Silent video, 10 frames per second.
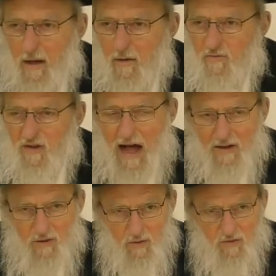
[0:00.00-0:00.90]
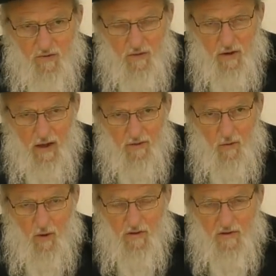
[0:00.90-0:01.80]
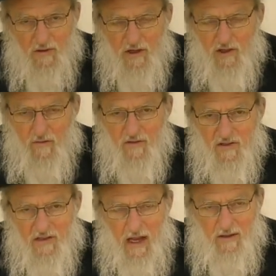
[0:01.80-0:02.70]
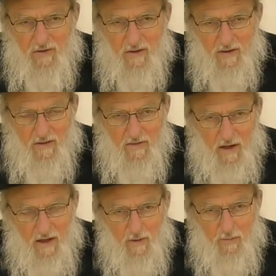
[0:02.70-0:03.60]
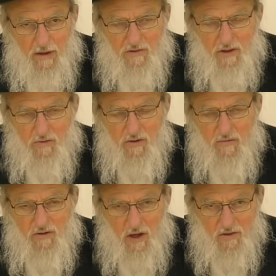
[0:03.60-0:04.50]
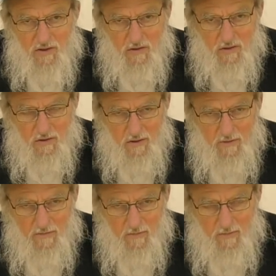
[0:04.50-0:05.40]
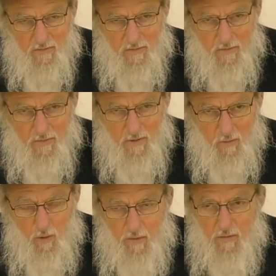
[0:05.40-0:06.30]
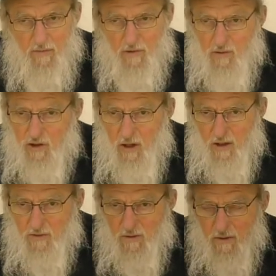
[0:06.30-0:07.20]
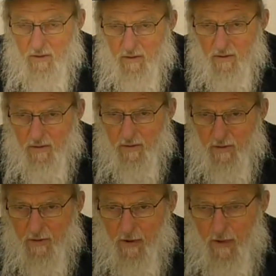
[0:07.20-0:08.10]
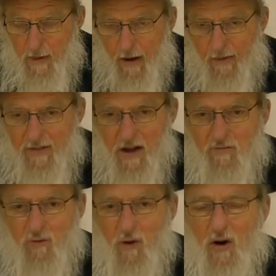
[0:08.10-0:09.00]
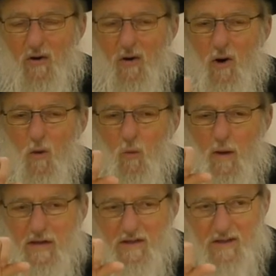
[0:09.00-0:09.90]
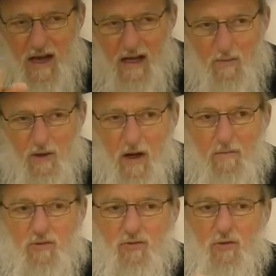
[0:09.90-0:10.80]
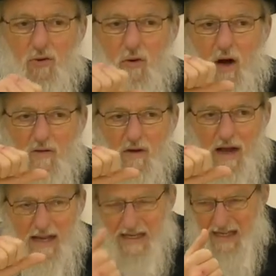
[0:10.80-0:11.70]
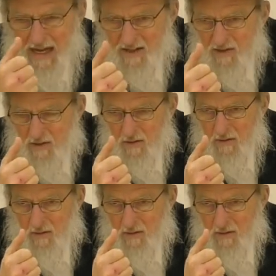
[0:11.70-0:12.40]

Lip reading: values and the organization of the state and the prosecution of justice will be revolutionized. And therefore, what he's saying will come true under any case.